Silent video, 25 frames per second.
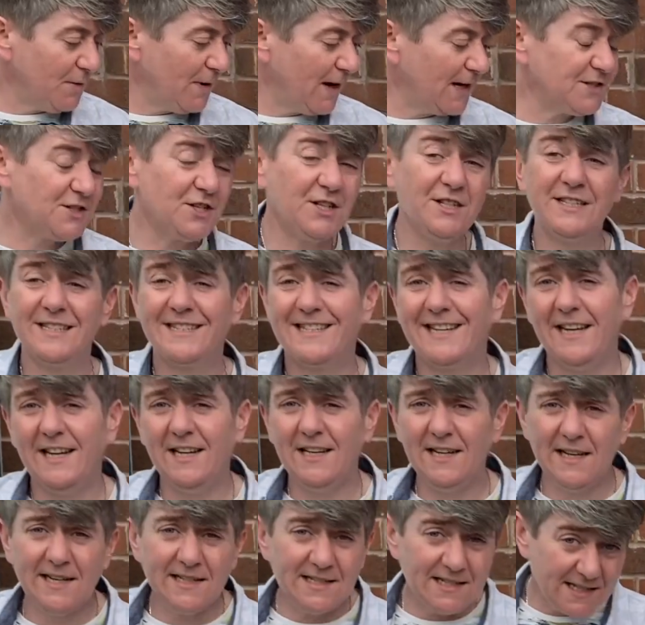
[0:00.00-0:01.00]
as you can see,
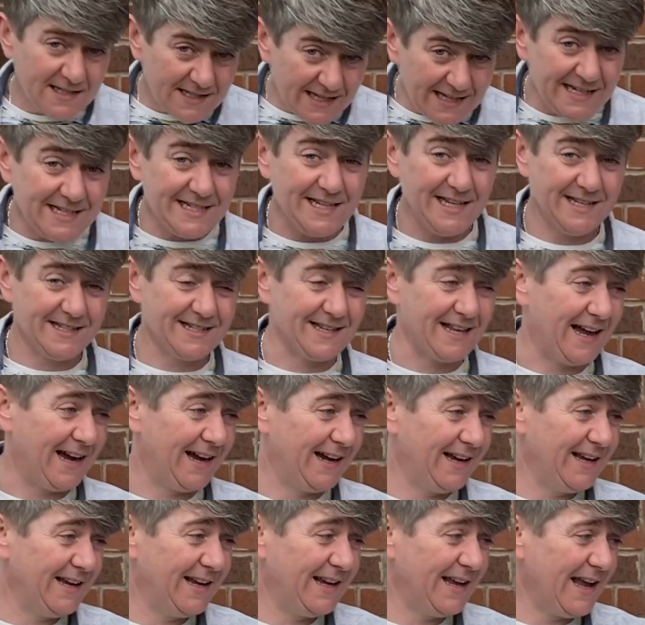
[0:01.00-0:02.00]
it's as easy as that.
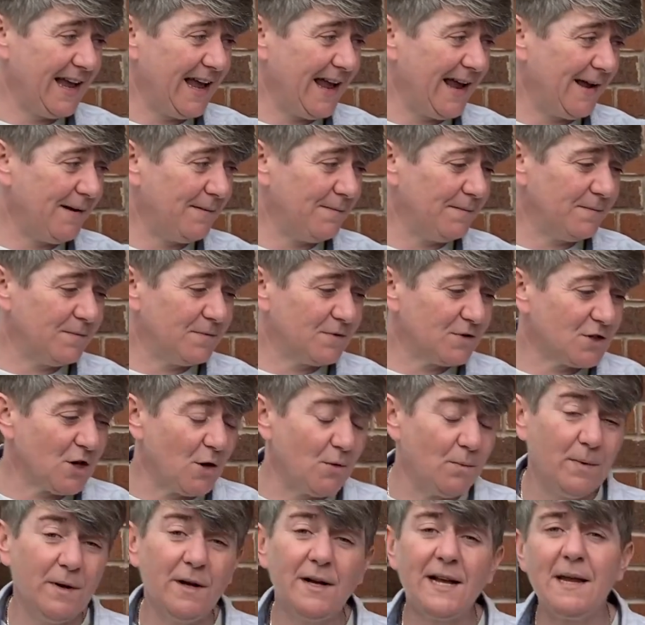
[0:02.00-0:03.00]
So
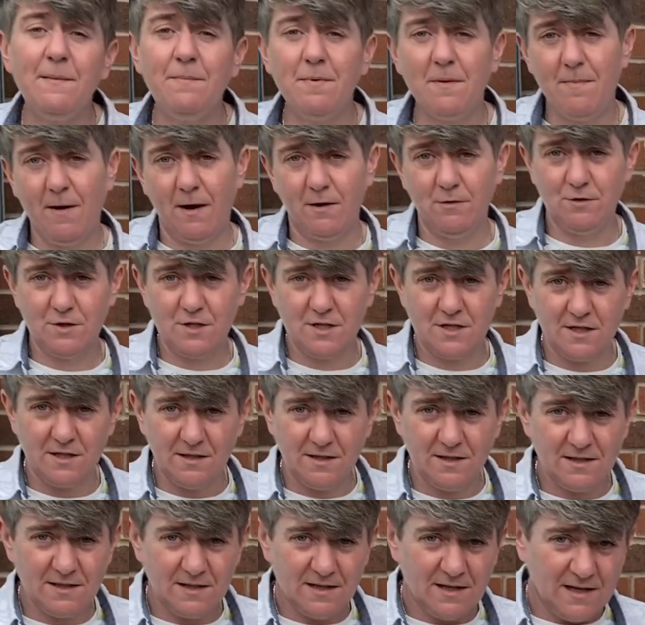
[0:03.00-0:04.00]
we'll keep you posted,
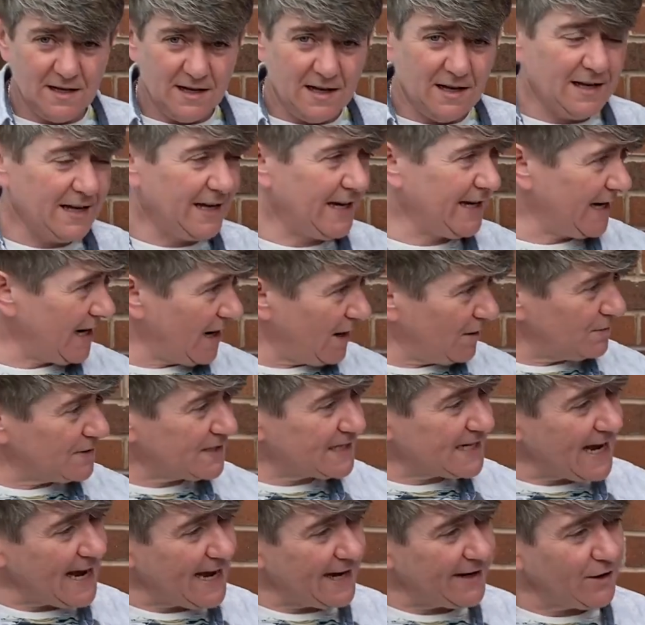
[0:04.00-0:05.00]
let you know how it's
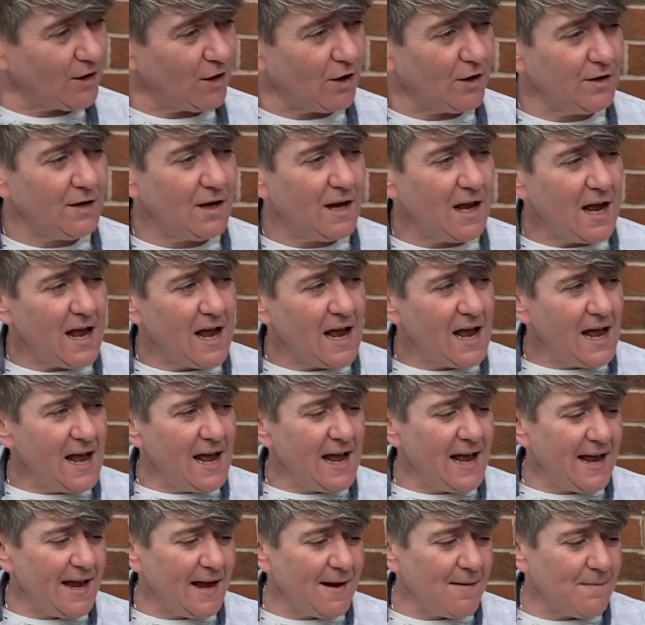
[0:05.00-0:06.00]
getting on.
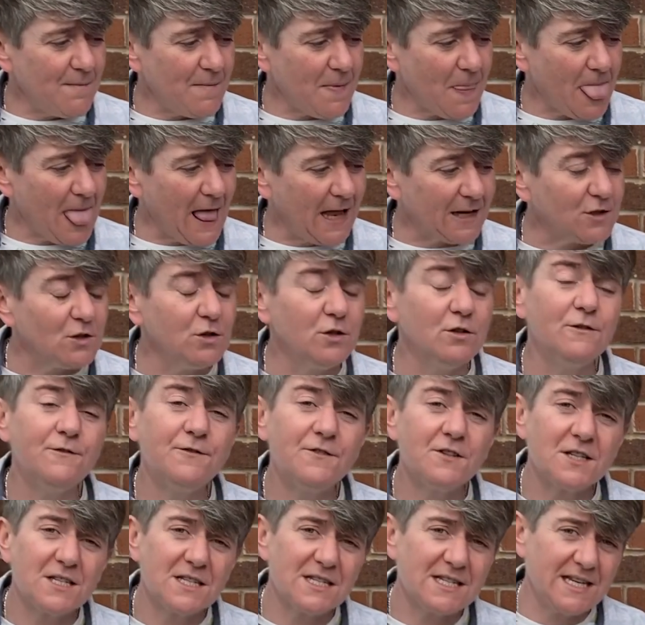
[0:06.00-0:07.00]
I'd love
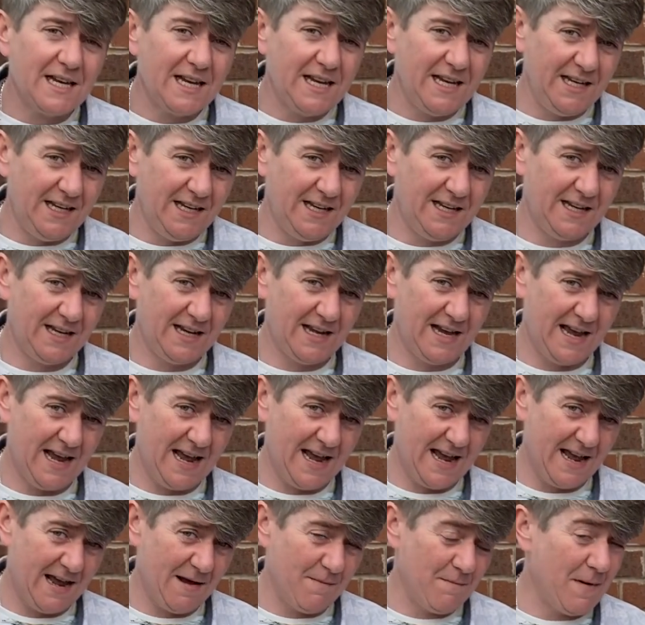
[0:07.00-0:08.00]
to see
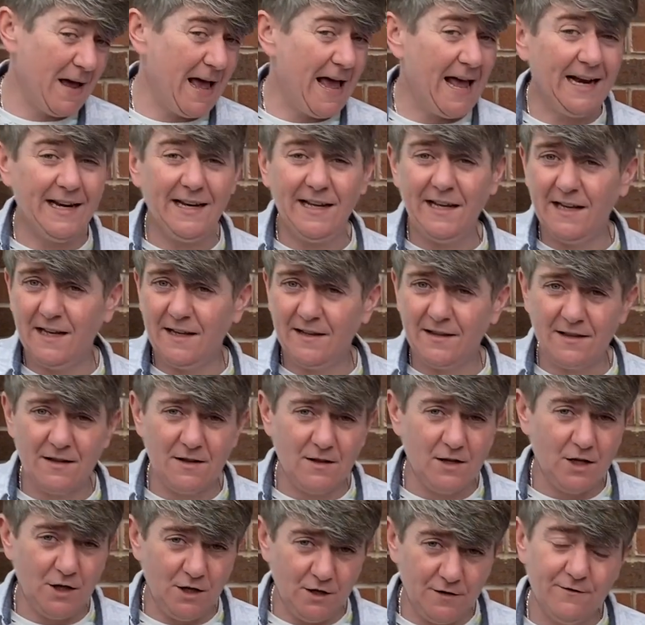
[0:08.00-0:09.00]
anything
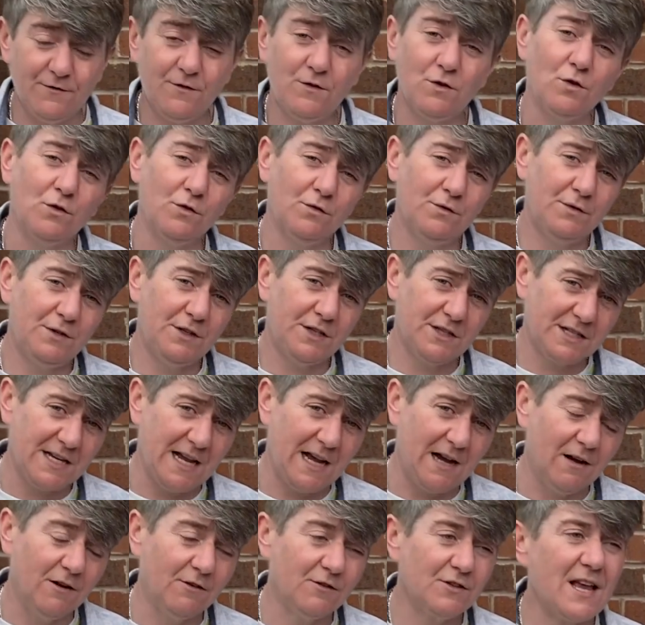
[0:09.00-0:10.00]
that you've done
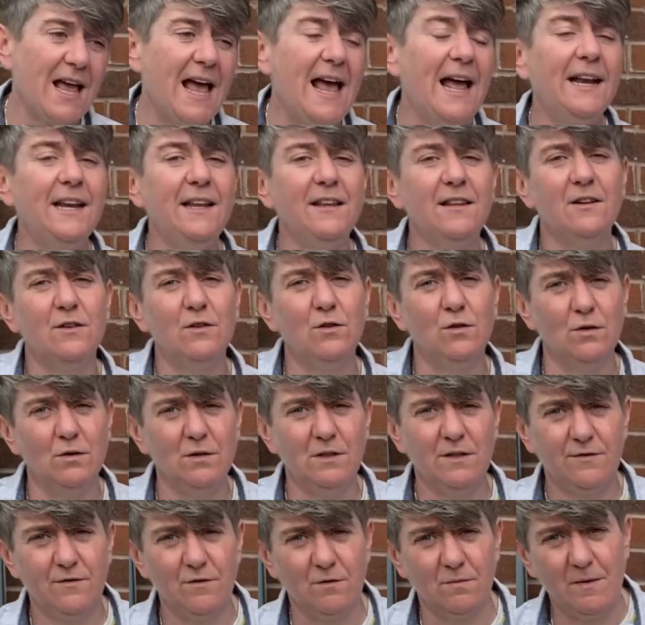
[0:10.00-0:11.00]
yourselves, anything at all
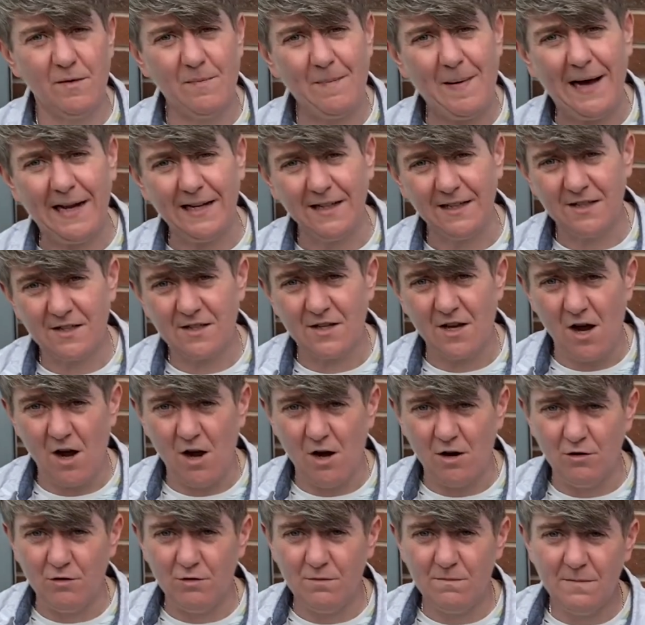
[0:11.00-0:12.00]
you've done with pallets at
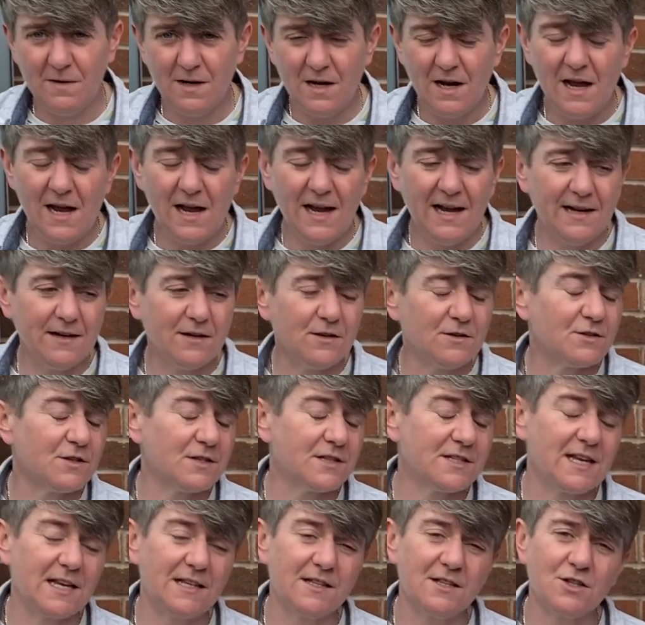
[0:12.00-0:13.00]
home, because
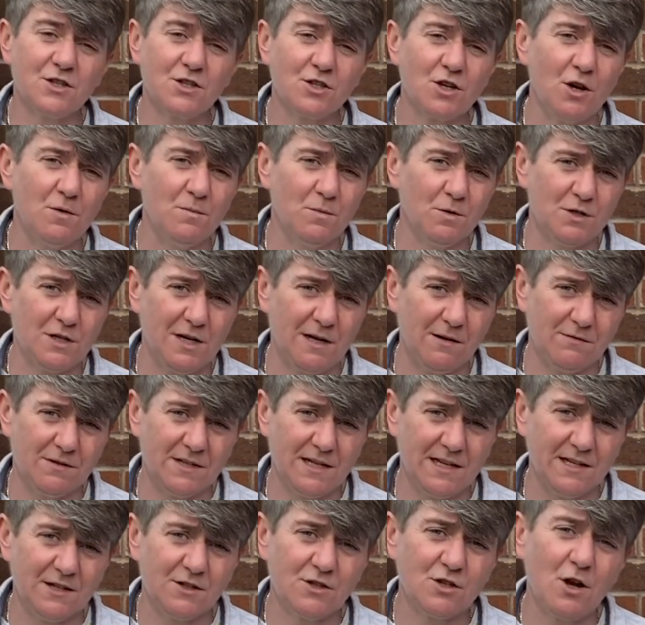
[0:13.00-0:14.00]
there's so much out
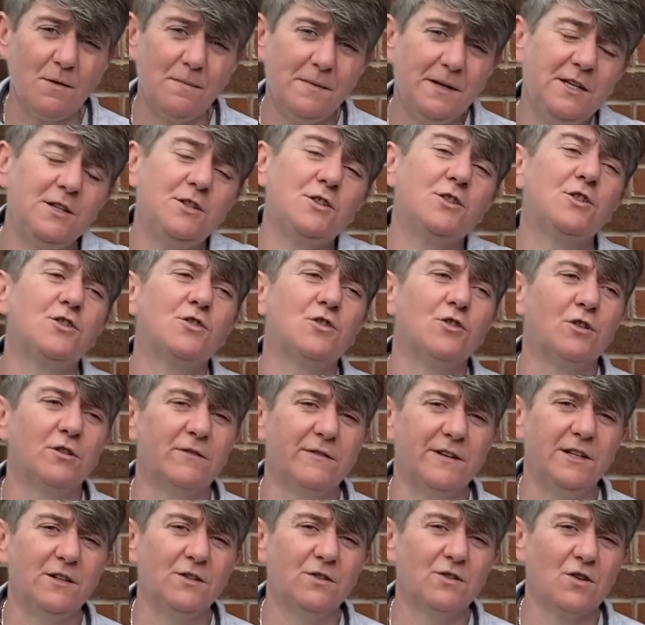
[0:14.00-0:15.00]
there, so many
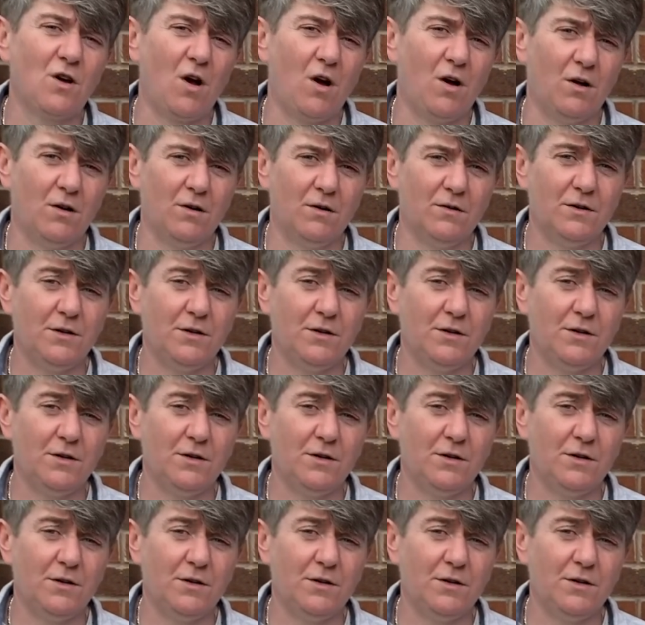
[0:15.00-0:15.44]
tutorials on